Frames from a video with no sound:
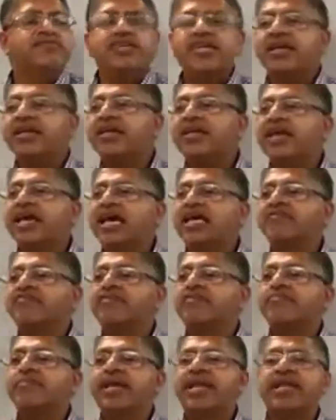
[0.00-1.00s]
DNA
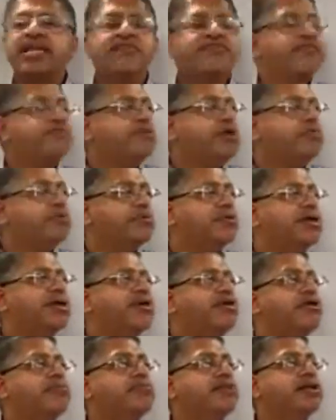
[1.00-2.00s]
from many different people in
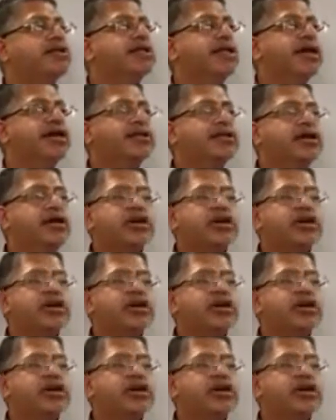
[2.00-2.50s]
her bloodline,